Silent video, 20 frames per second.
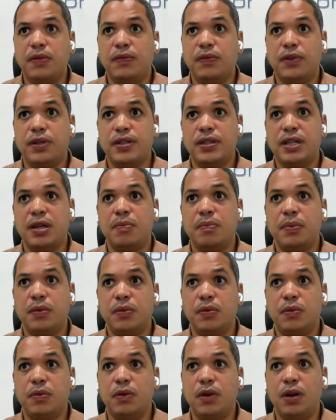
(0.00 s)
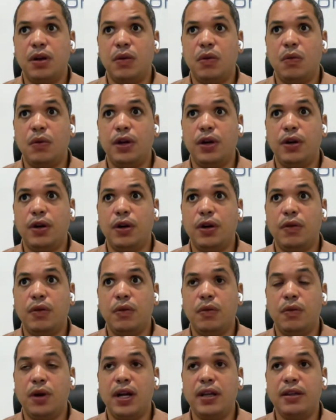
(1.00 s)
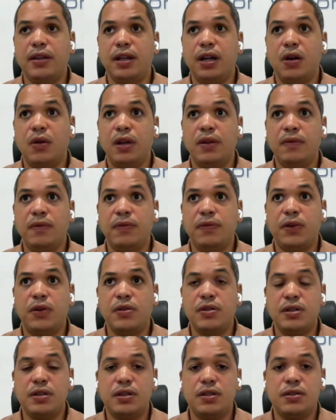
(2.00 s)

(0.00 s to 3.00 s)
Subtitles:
For example, we're right now in FOSI,